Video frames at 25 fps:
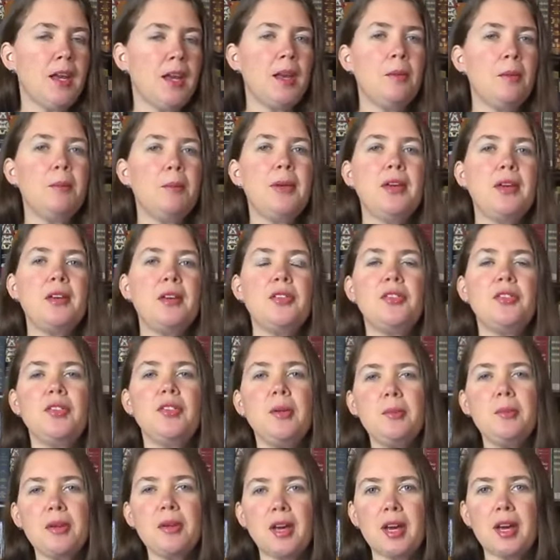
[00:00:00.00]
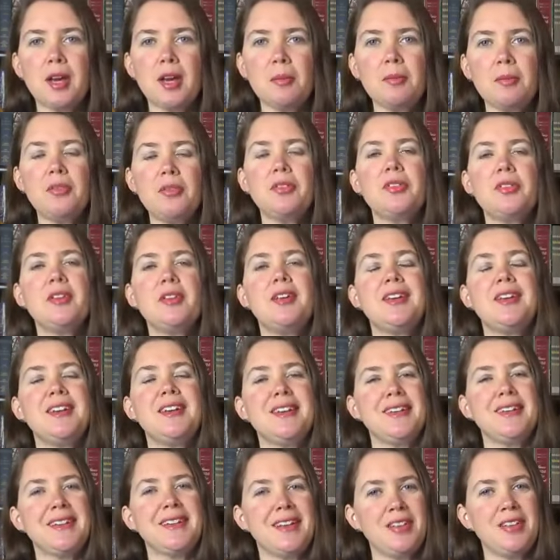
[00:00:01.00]
Because sometimes,
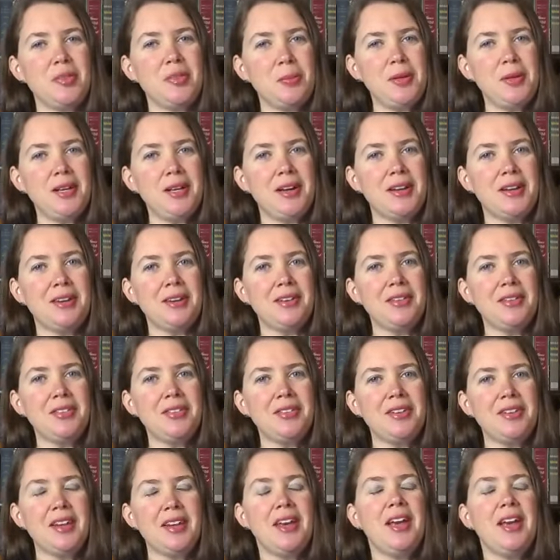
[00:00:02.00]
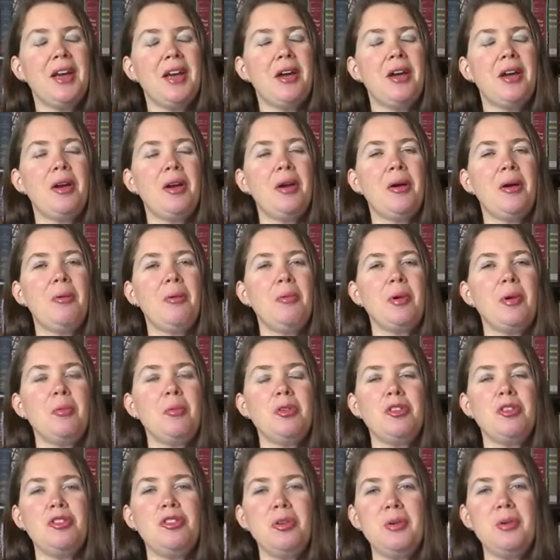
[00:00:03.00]
let's be honest, when we're
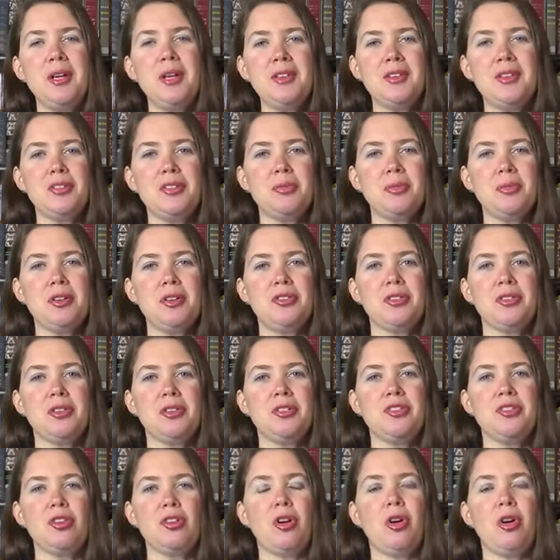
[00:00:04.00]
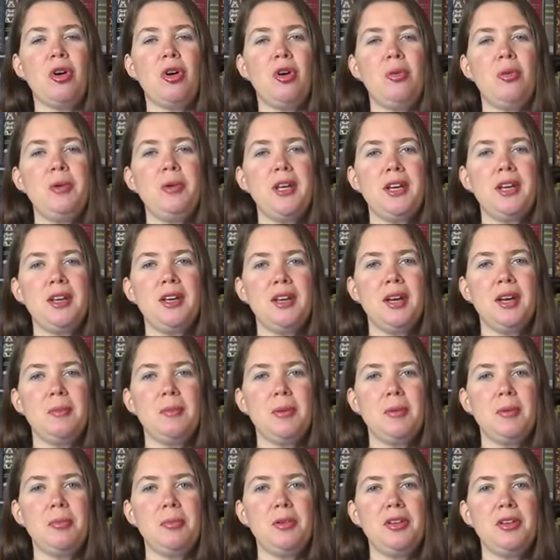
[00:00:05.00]
doing this research, all we can come
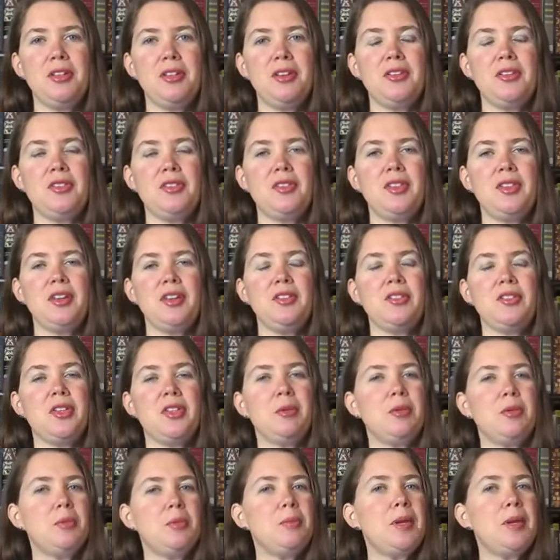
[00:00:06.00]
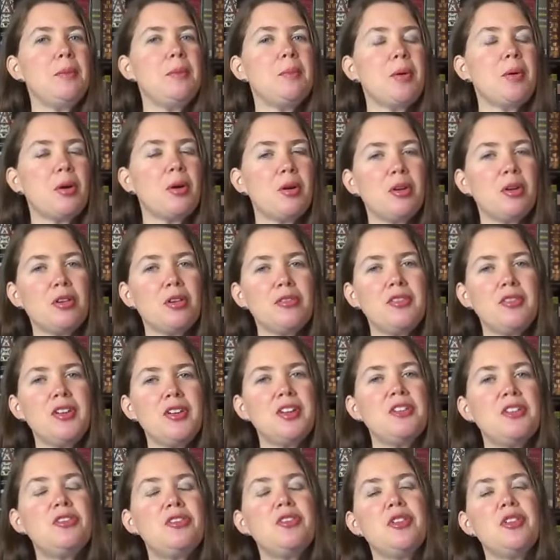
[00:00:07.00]
up with is things that would be
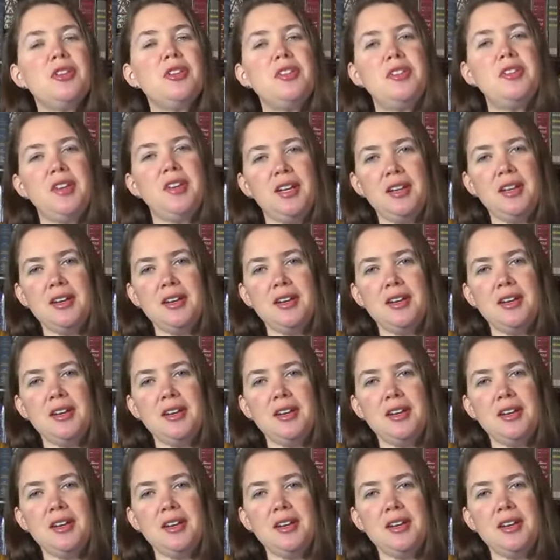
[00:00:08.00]
perfect for date